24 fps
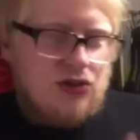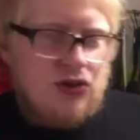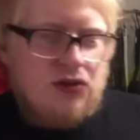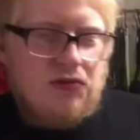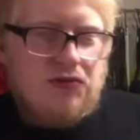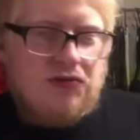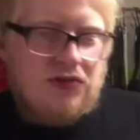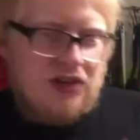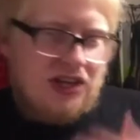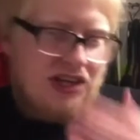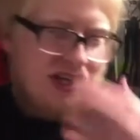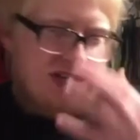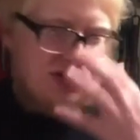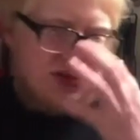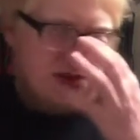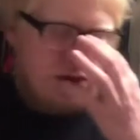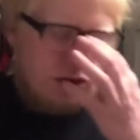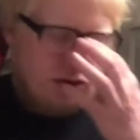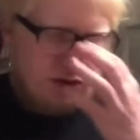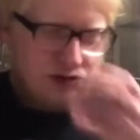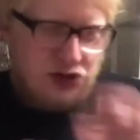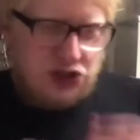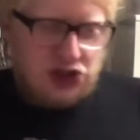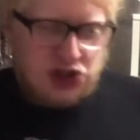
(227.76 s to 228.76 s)
lovely
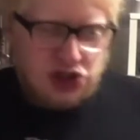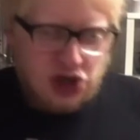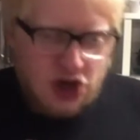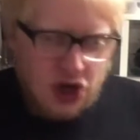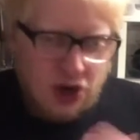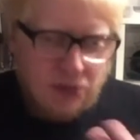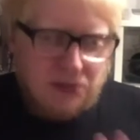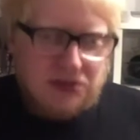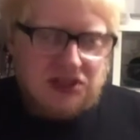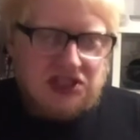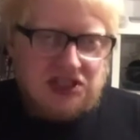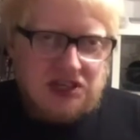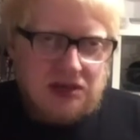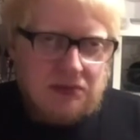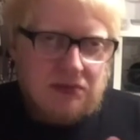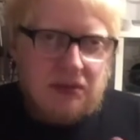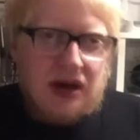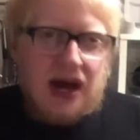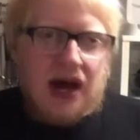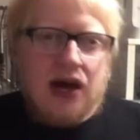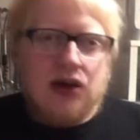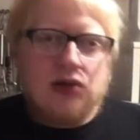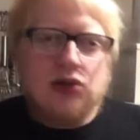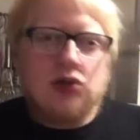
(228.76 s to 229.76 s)
sort of sherbety,
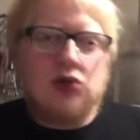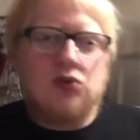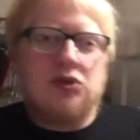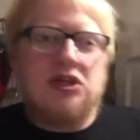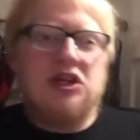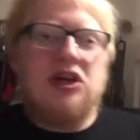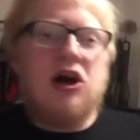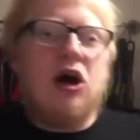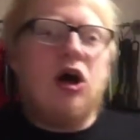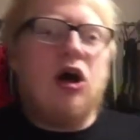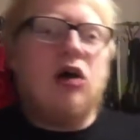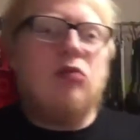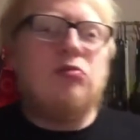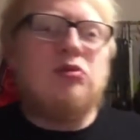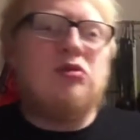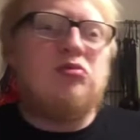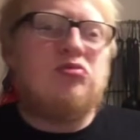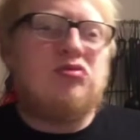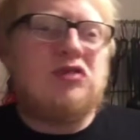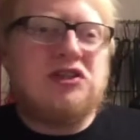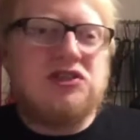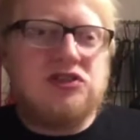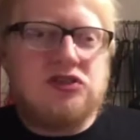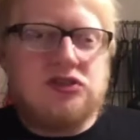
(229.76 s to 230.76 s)
powdery hop
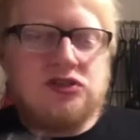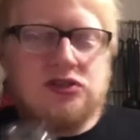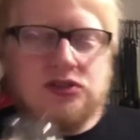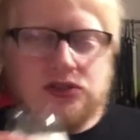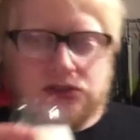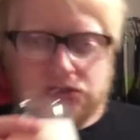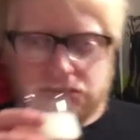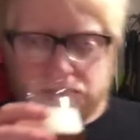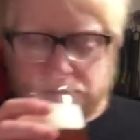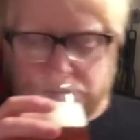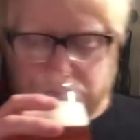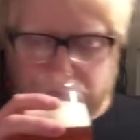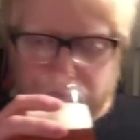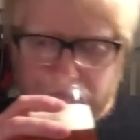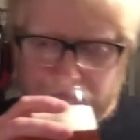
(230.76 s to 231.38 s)
presence.